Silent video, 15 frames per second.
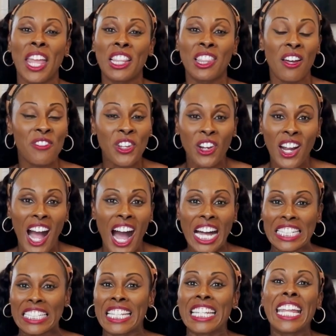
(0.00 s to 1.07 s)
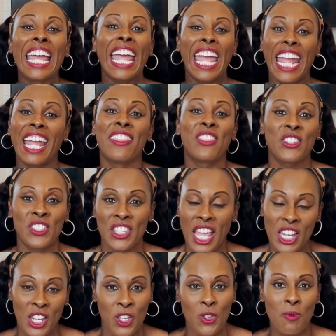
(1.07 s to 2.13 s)
they love your content and they're
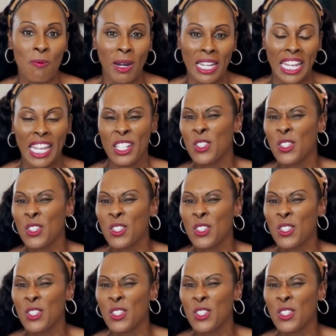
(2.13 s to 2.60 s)
sending you money.